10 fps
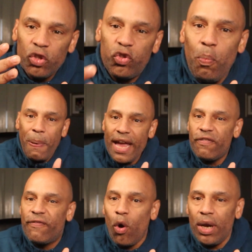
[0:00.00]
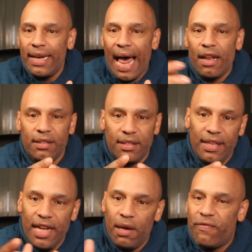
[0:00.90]
to pay $40 to
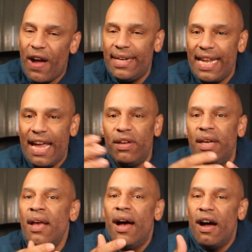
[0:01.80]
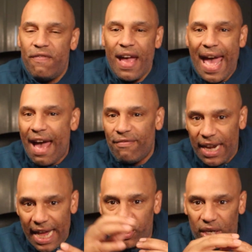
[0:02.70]
see him fight David
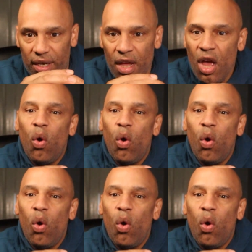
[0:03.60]
Avanation.